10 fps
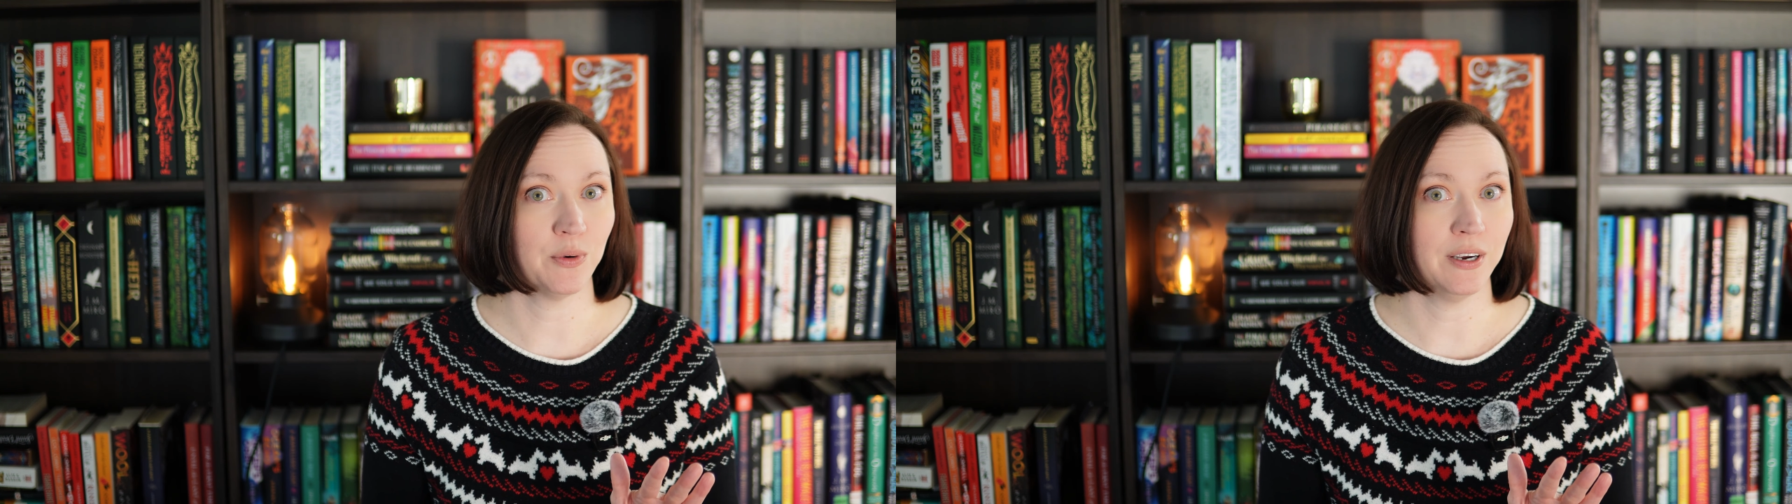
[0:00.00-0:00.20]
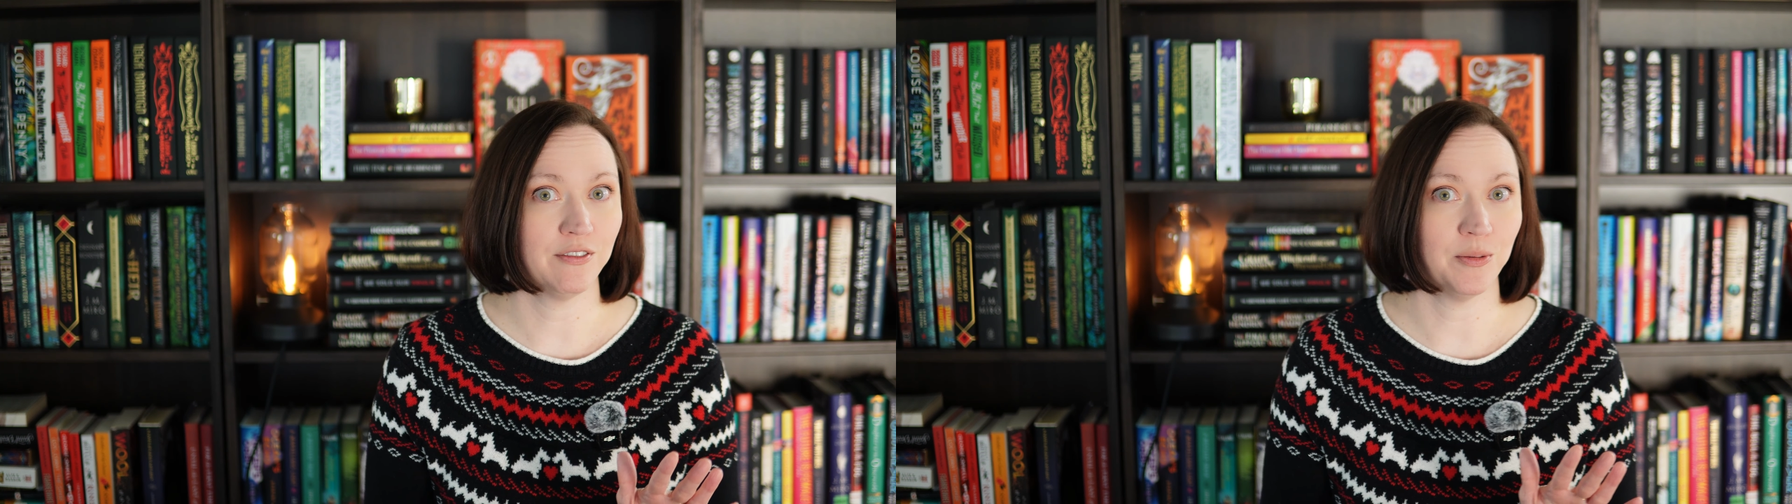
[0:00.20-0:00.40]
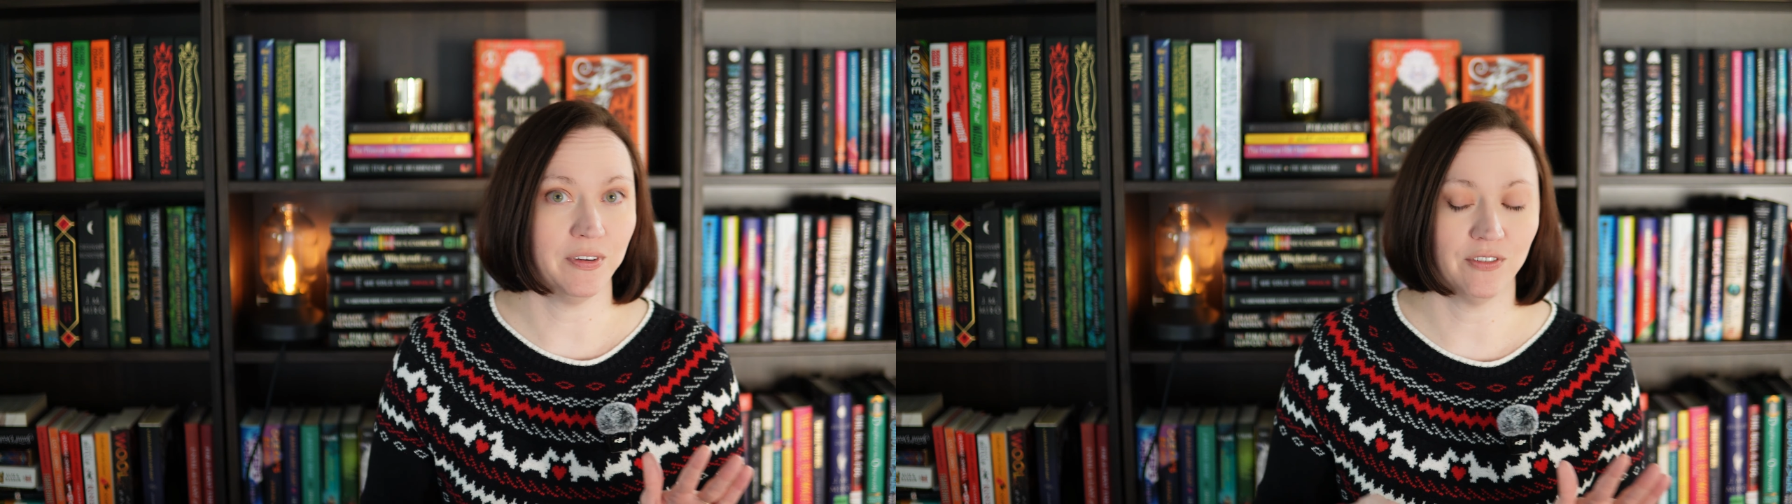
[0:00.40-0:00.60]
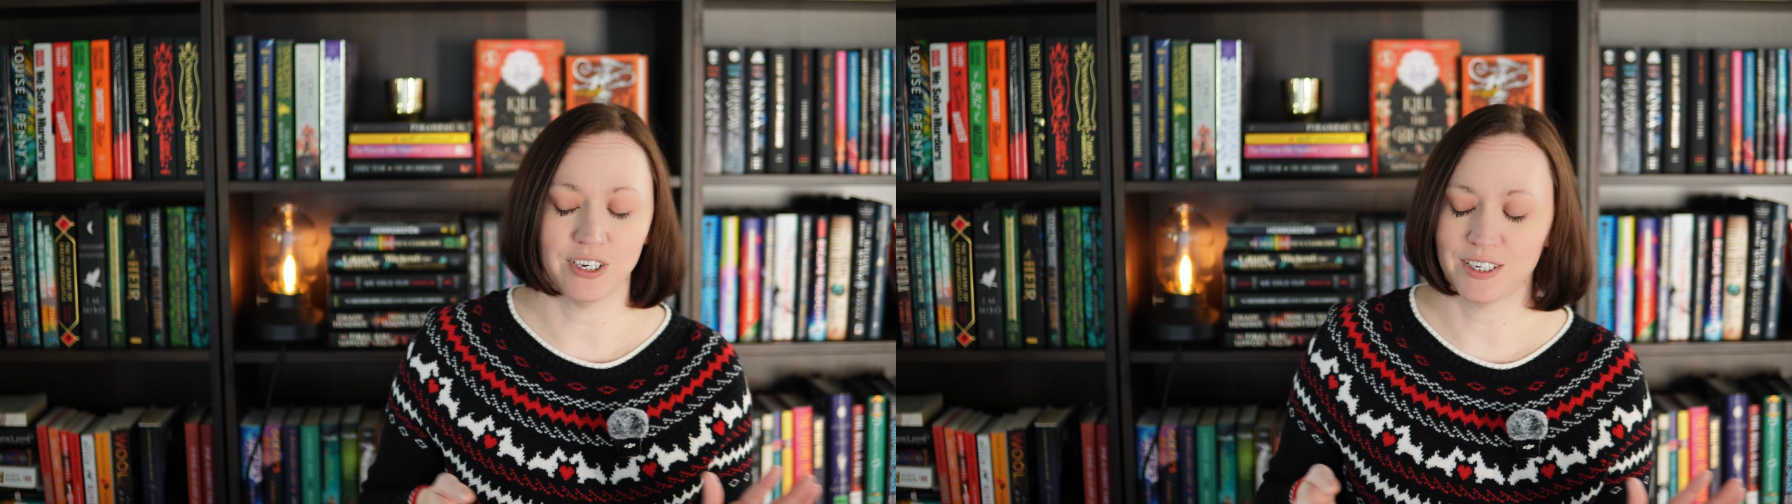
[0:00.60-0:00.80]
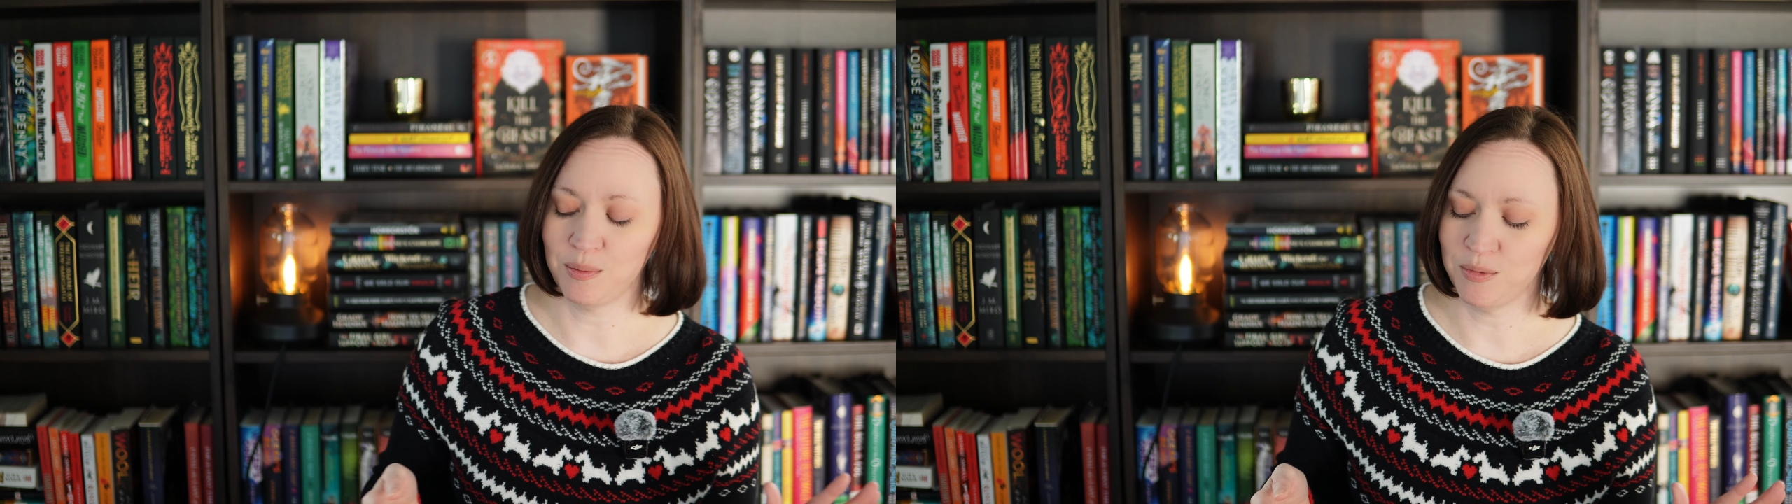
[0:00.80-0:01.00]
right for me for
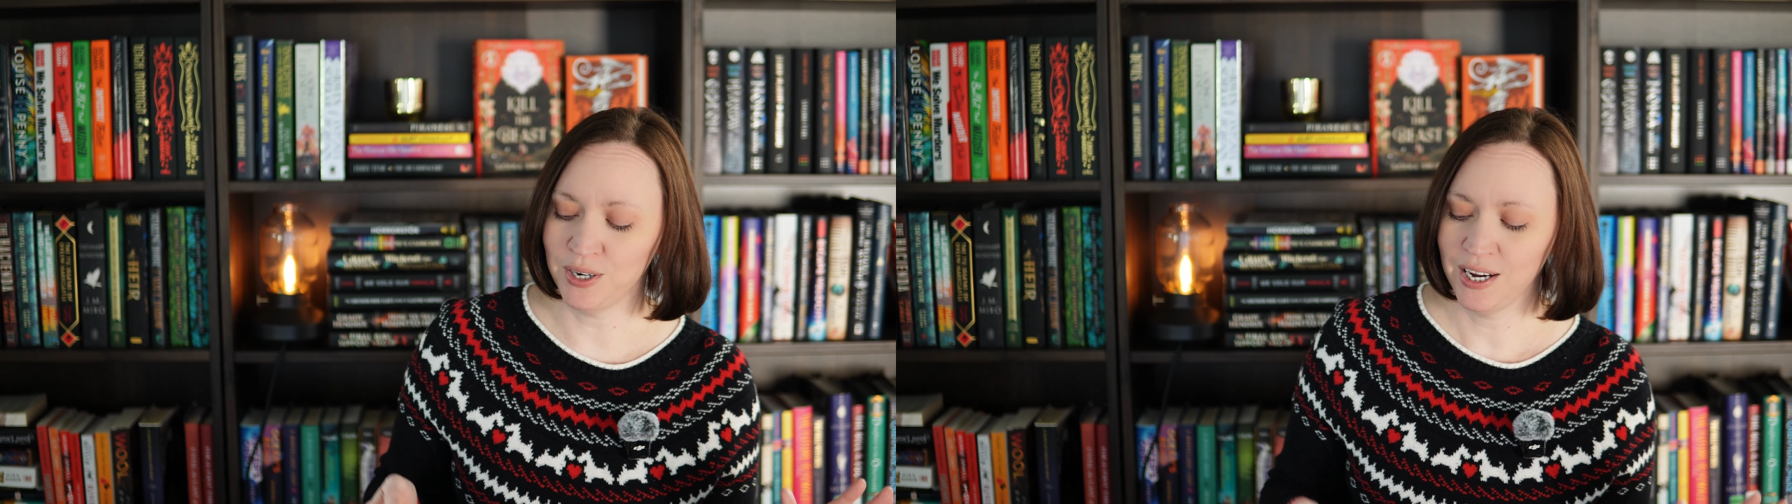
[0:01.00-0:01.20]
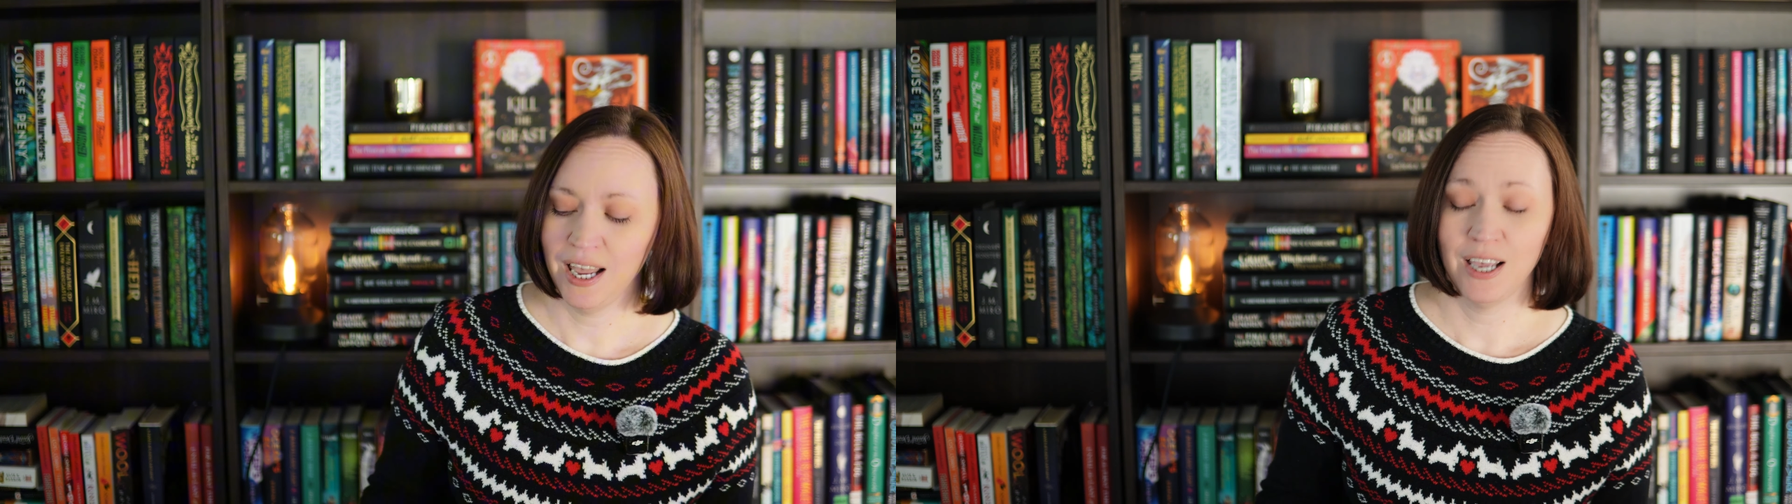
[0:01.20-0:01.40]
December.